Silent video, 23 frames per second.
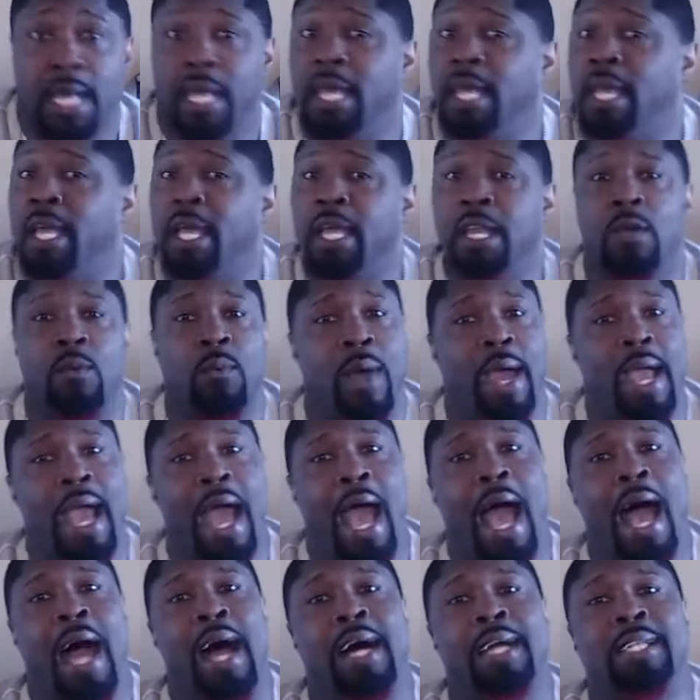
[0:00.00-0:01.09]
Anyway,
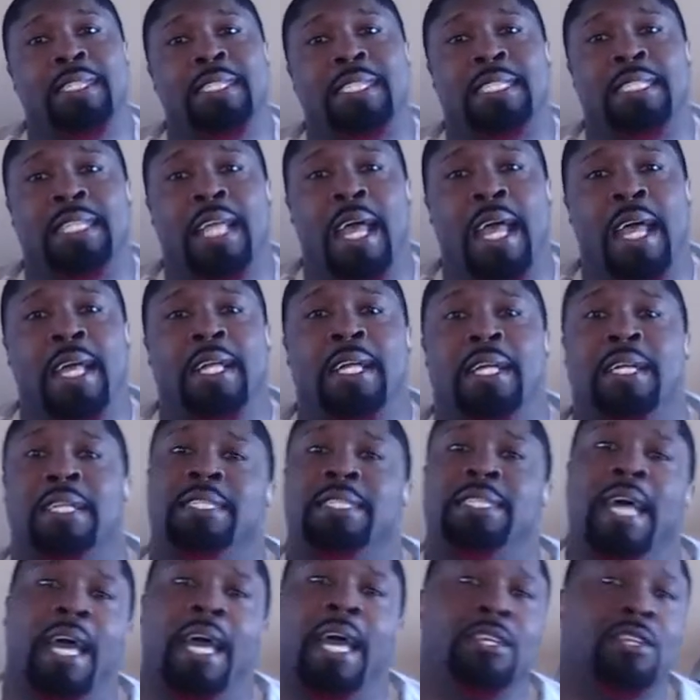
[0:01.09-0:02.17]
I understand
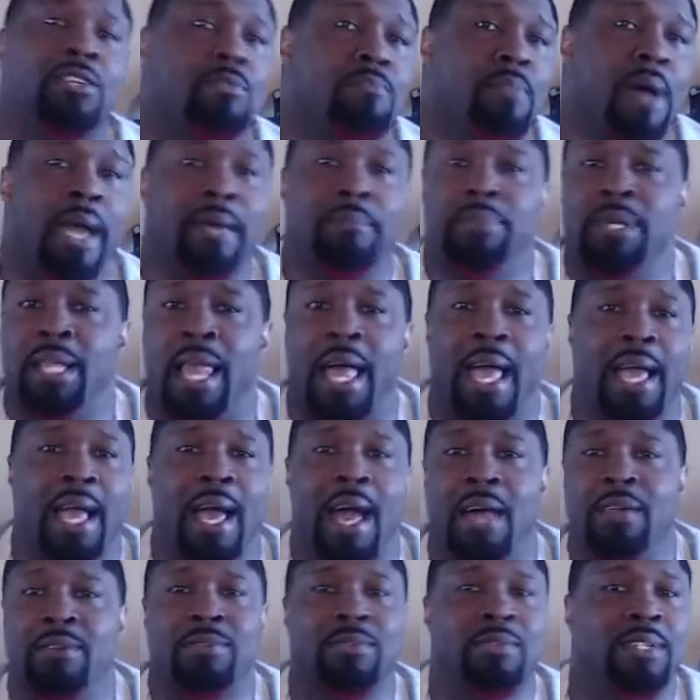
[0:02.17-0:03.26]
that you might be like,
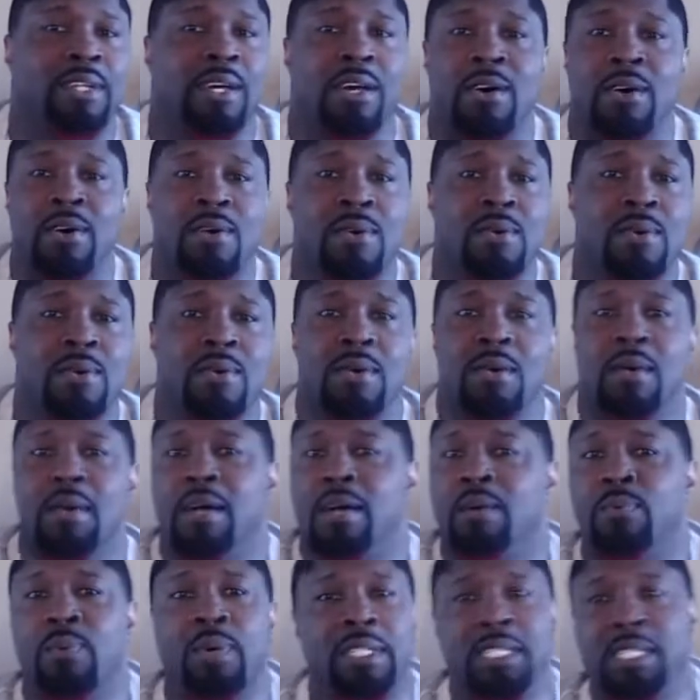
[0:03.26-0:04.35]
I don't know
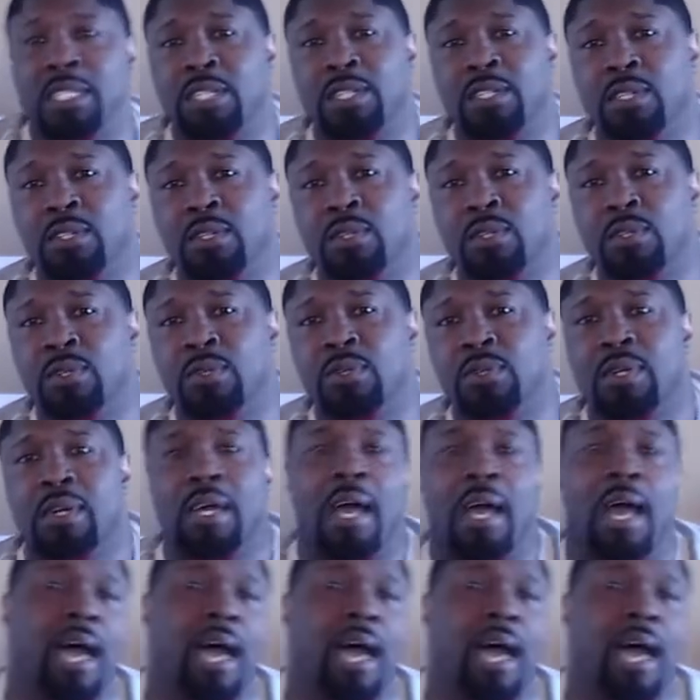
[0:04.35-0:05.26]
what to do.